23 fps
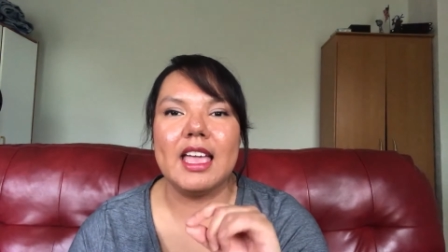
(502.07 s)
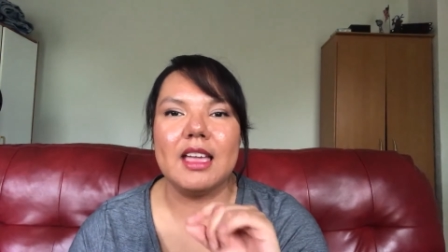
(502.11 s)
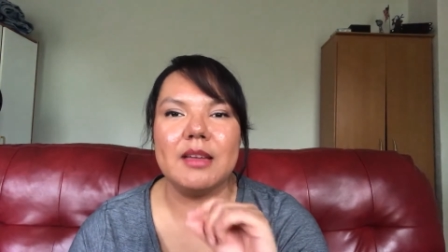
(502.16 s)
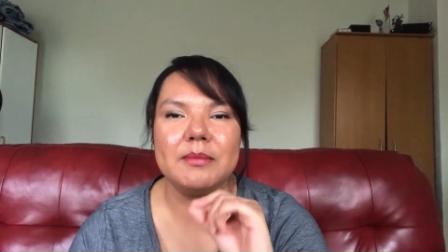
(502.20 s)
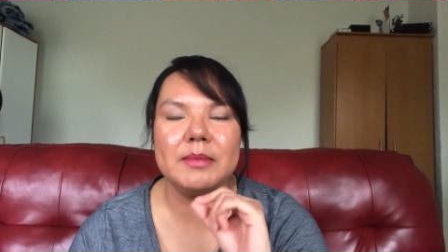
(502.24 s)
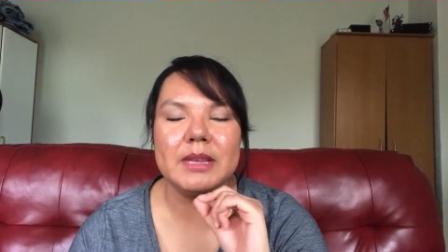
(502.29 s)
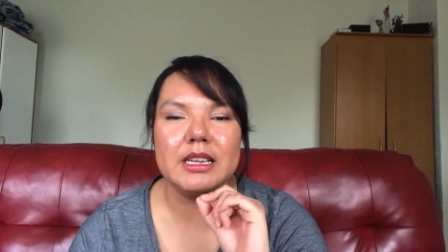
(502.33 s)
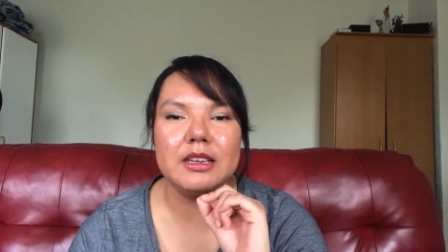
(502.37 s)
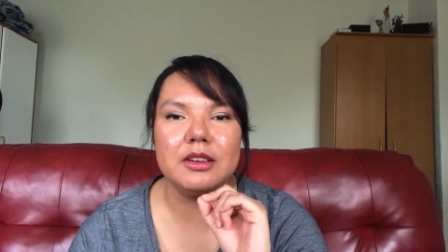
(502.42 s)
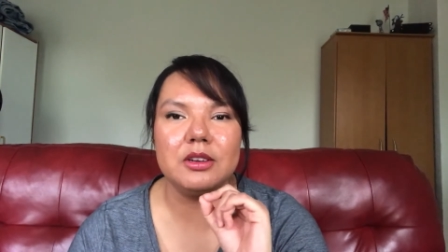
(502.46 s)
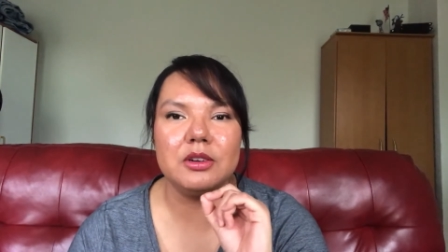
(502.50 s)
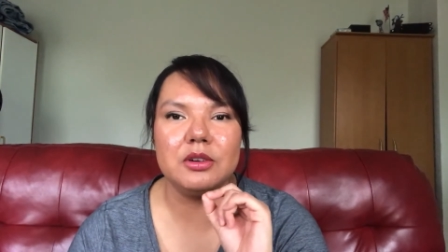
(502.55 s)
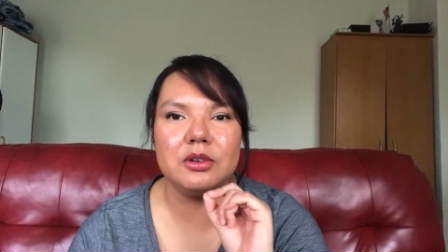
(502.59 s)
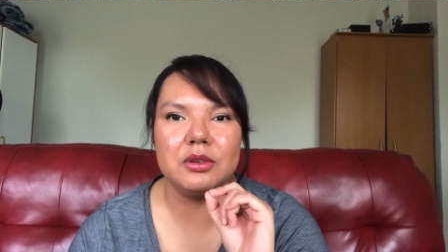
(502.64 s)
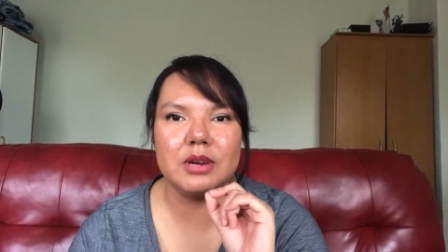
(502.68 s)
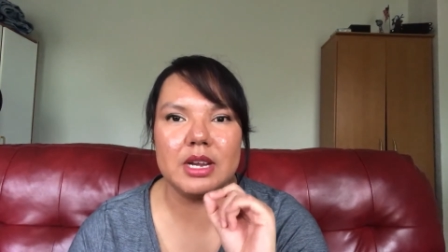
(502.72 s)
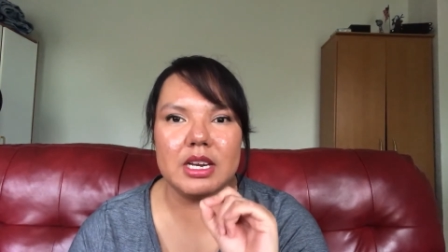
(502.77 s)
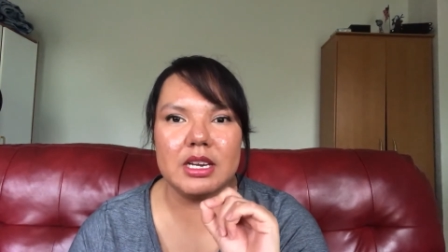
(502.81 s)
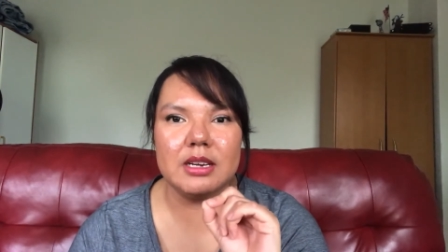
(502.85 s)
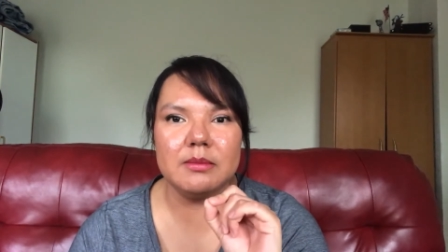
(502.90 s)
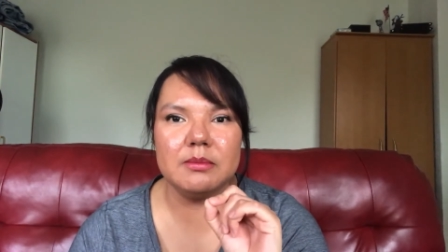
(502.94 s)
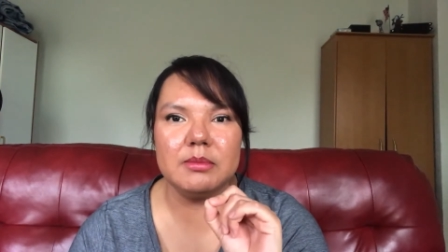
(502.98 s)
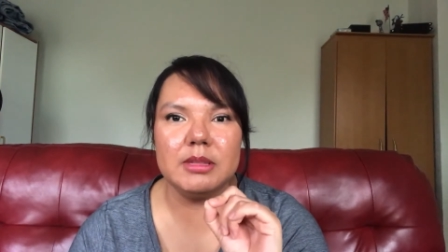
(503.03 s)
am
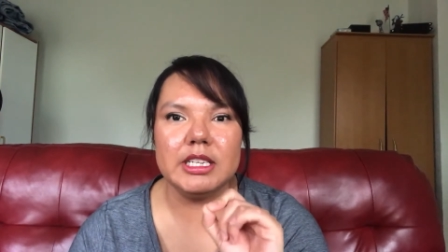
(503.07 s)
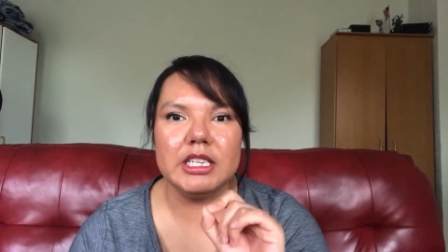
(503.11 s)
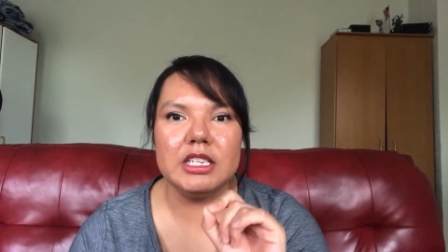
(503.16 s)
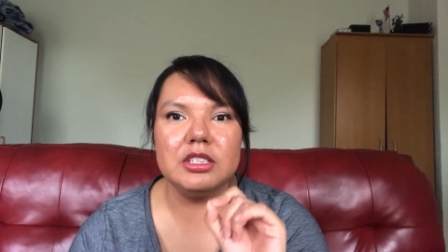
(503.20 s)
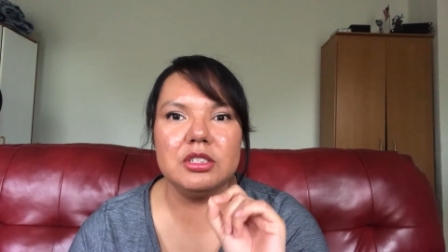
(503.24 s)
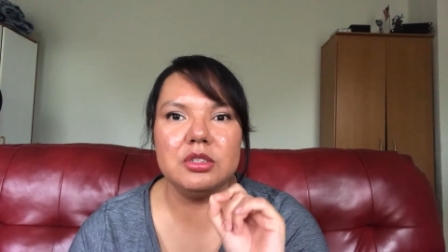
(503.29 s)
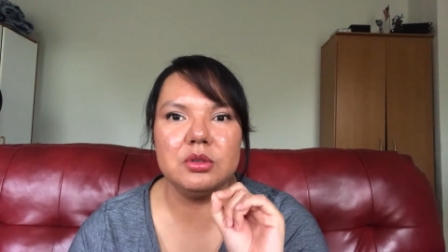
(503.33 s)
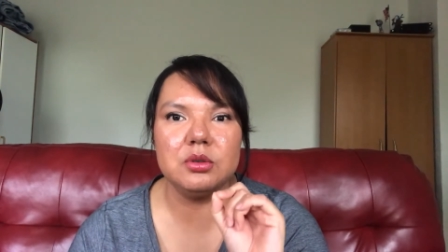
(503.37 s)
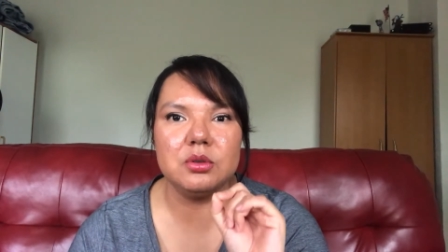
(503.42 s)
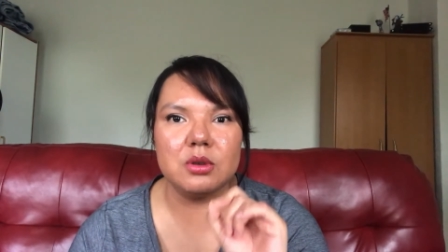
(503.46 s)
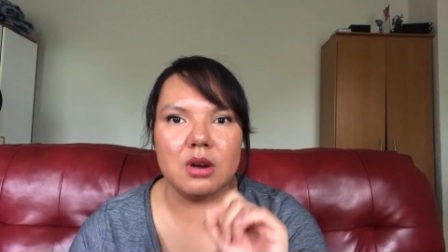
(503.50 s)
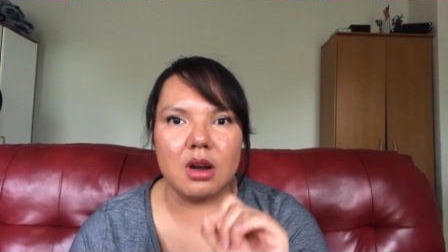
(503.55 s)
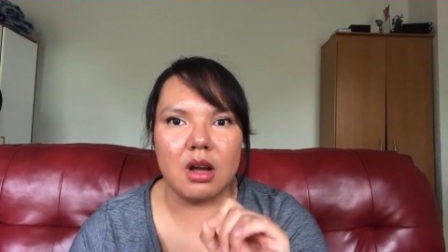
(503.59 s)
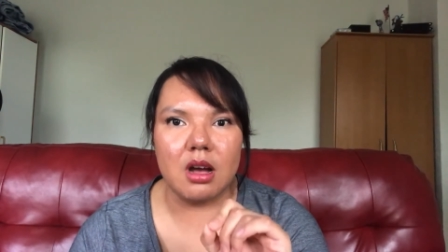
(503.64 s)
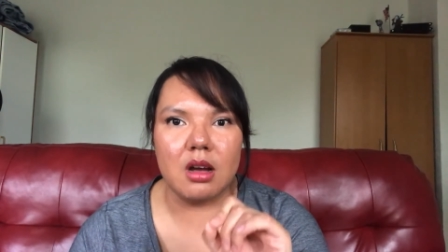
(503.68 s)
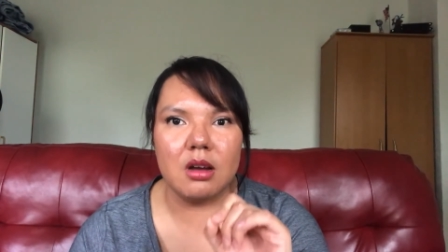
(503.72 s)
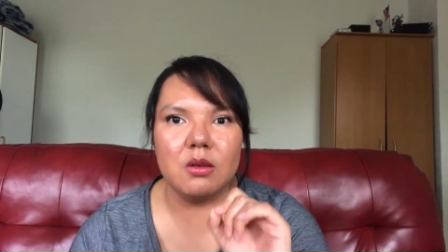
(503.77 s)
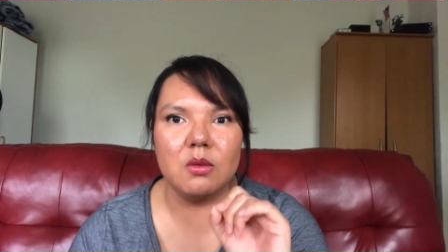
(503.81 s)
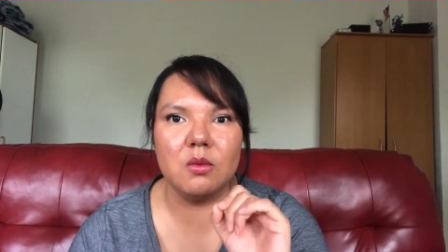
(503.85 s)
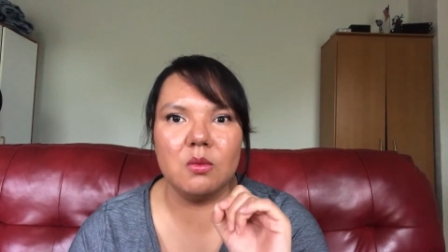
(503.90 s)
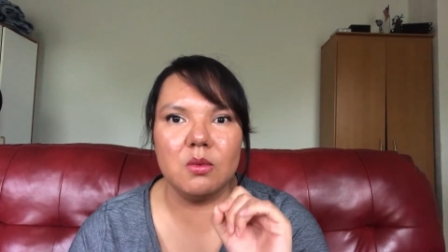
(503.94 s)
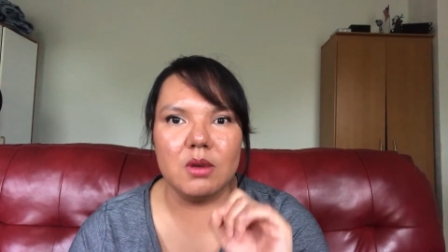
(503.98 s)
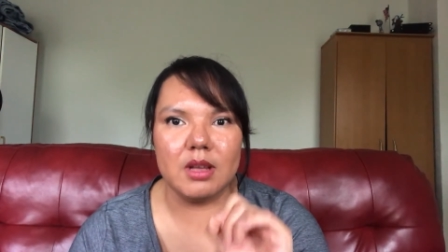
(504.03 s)
incredibly
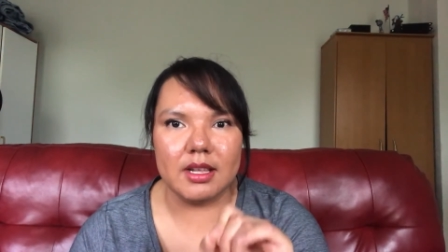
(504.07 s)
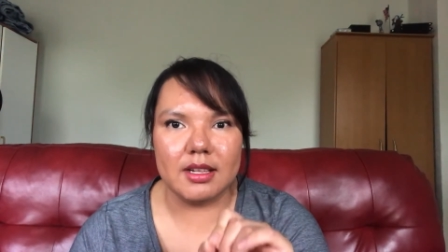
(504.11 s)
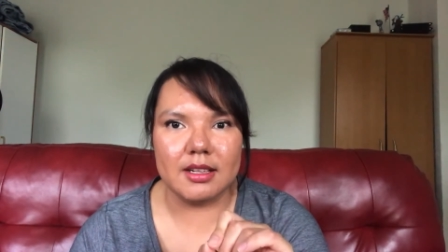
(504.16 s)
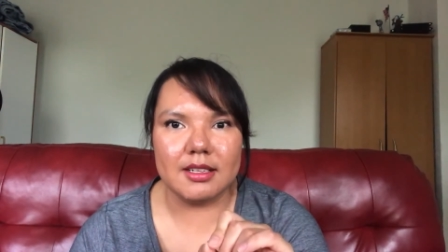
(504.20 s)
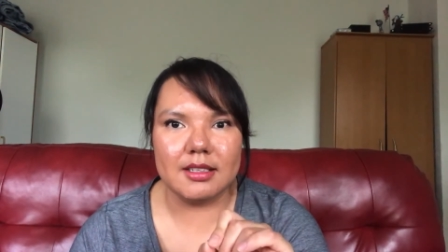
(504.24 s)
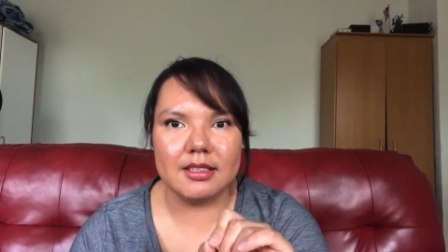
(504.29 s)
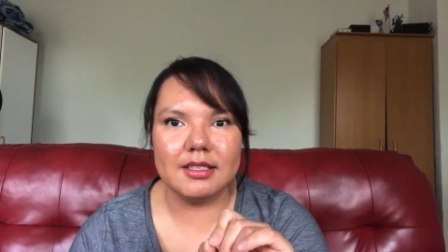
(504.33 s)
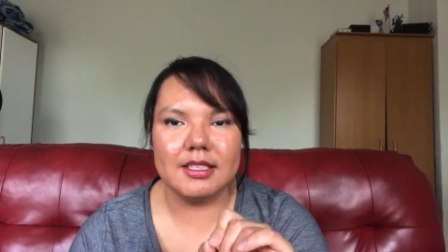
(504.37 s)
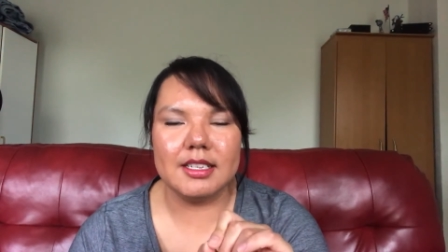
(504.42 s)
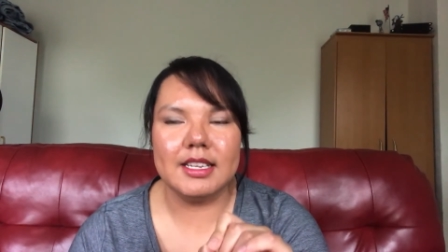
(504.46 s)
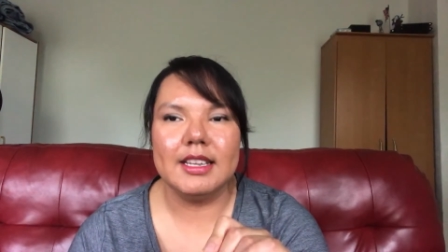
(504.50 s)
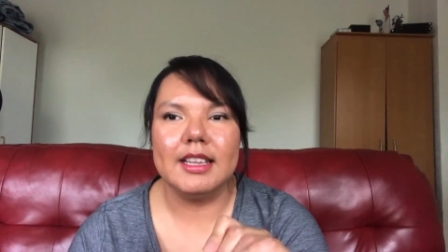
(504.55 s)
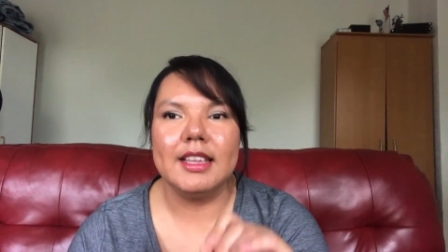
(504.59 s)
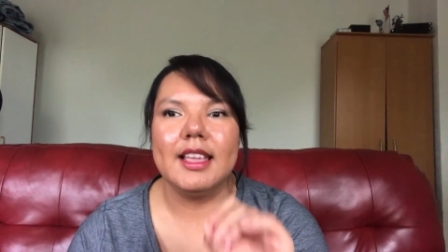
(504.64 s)
strong-willed